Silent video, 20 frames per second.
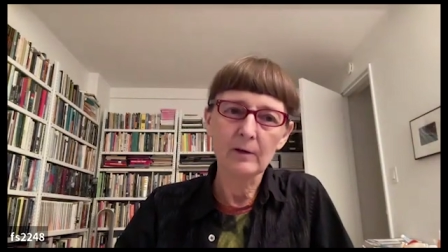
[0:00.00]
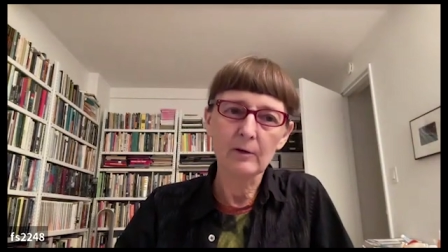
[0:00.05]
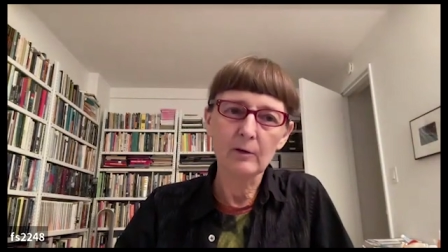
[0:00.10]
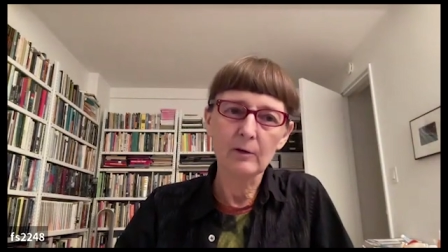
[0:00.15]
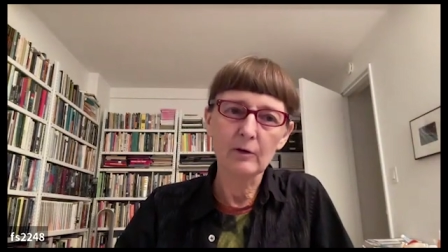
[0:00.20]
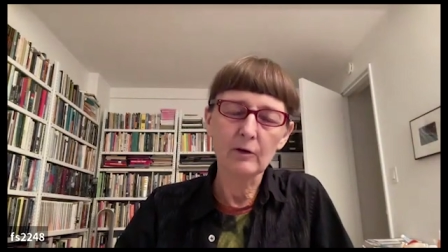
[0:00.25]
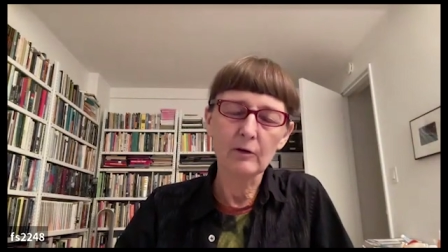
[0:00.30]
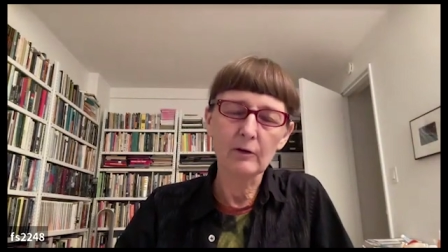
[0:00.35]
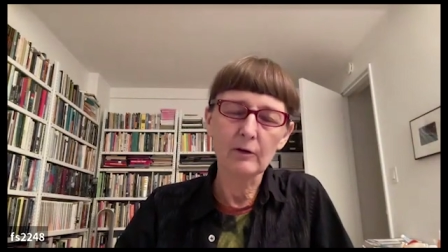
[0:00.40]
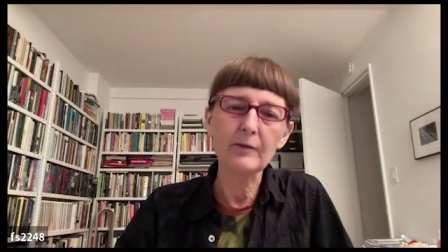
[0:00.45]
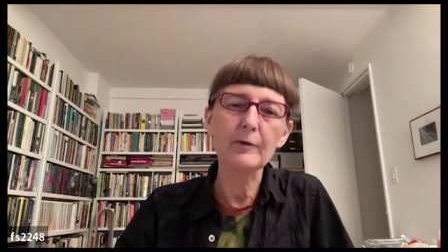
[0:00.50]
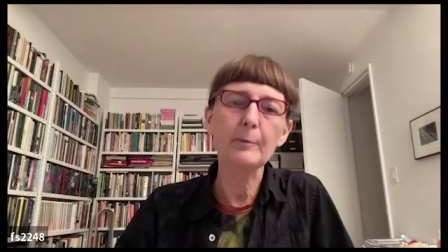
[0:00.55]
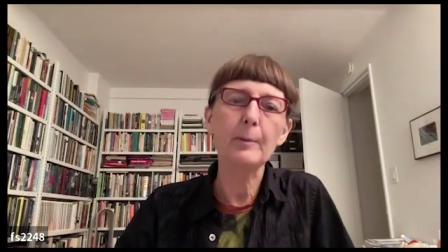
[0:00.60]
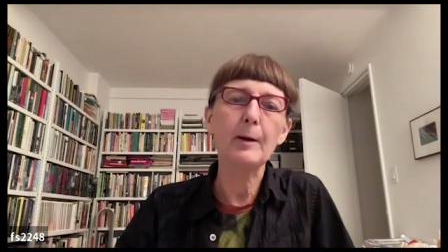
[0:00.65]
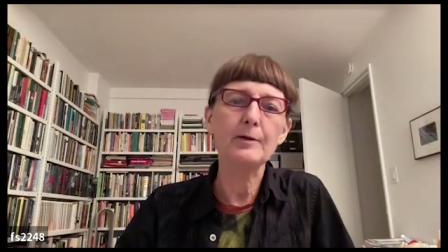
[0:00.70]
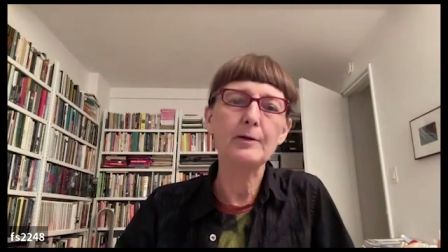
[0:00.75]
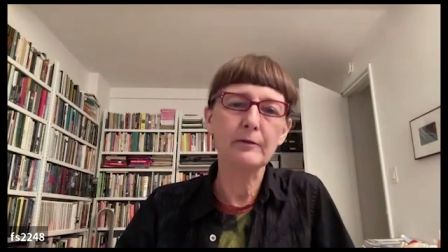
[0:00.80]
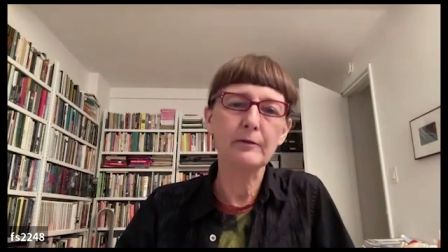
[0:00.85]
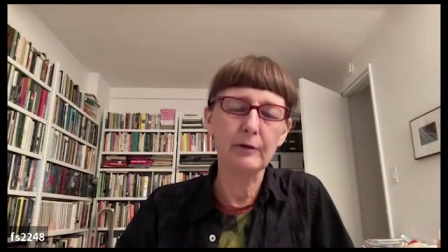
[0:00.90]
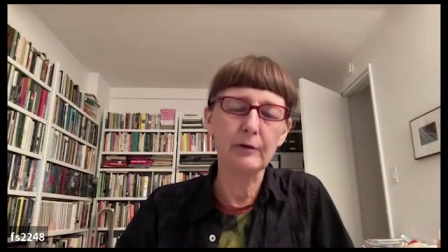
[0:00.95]
or other
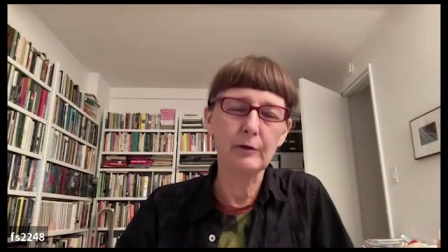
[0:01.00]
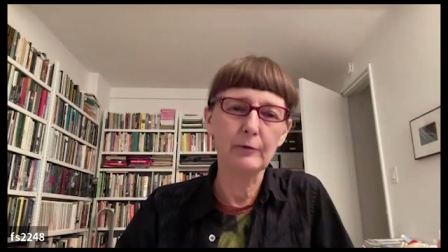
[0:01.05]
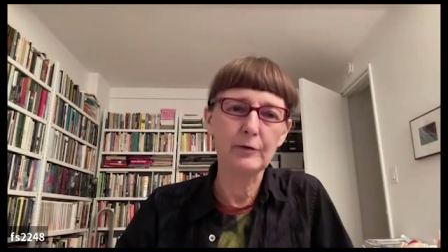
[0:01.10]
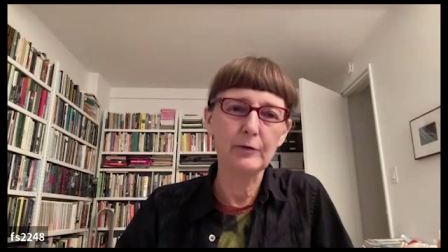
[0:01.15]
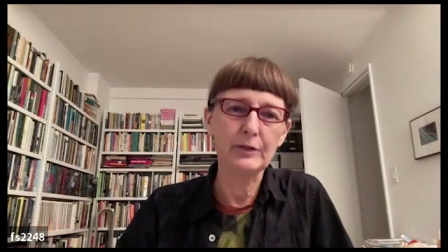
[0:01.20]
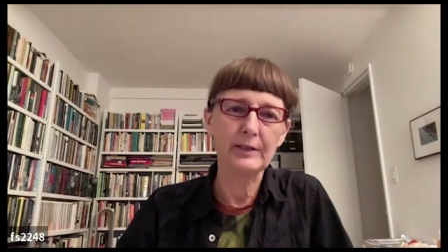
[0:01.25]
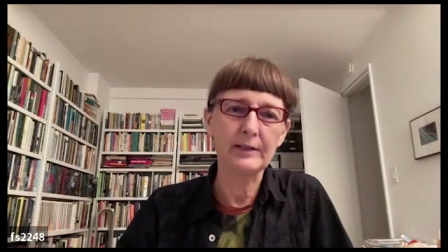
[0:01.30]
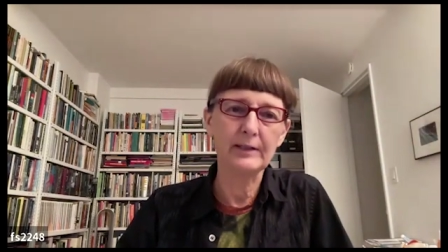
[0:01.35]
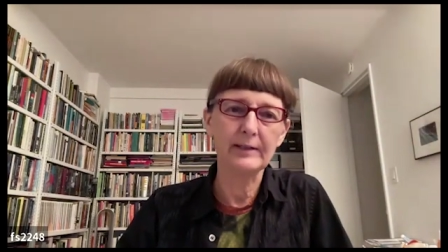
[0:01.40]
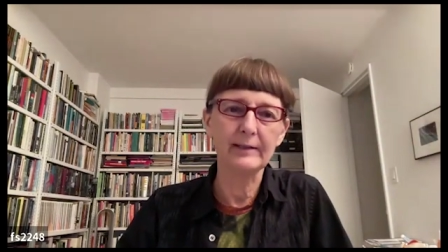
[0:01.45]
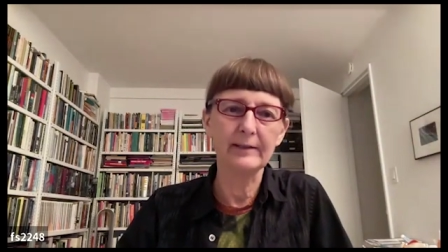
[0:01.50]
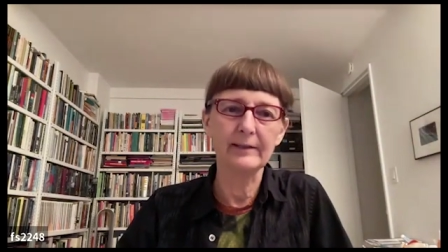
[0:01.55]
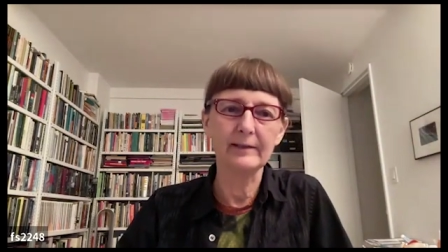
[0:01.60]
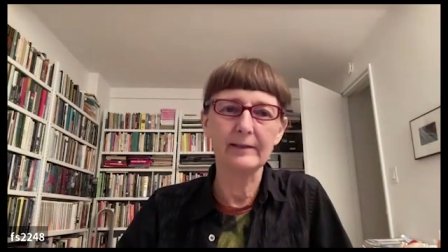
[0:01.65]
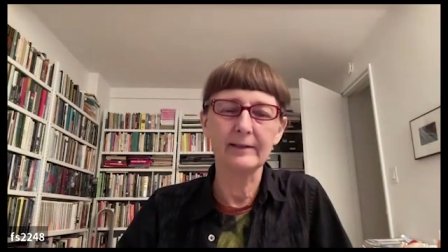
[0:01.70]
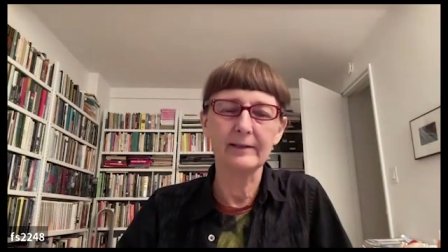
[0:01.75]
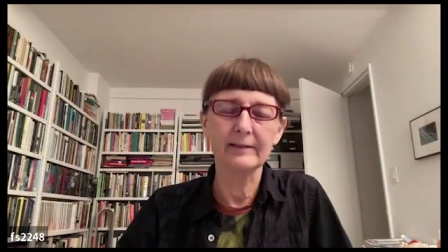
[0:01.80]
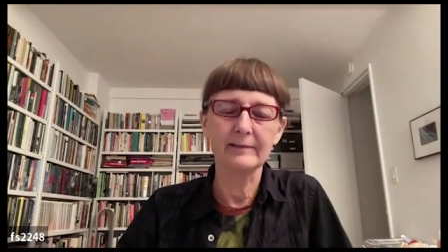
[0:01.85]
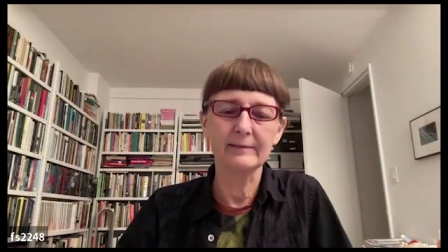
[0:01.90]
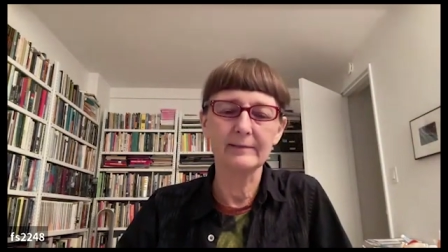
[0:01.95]
parts of the
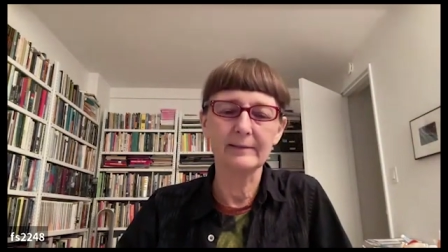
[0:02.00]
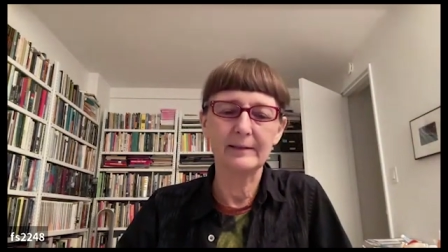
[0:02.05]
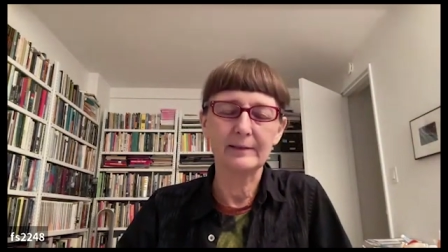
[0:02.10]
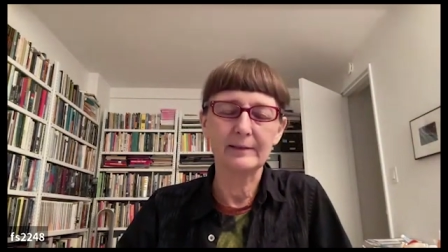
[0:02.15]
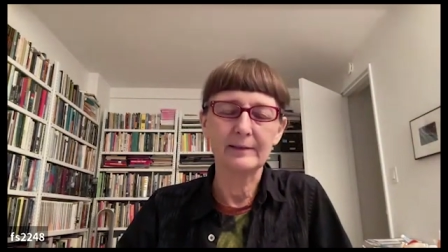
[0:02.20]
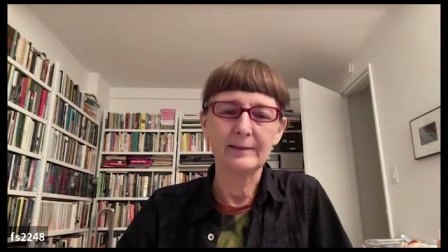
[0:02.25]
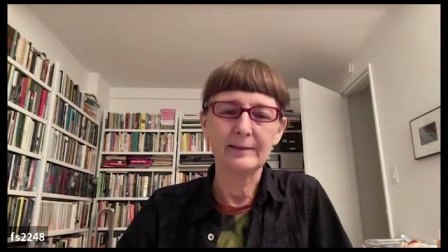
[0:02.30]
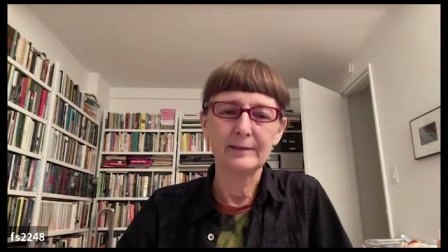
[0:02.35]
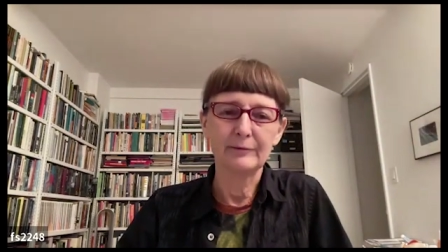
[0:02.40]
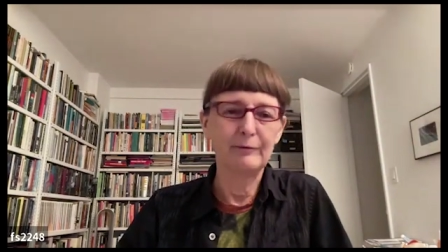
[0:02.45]
university and that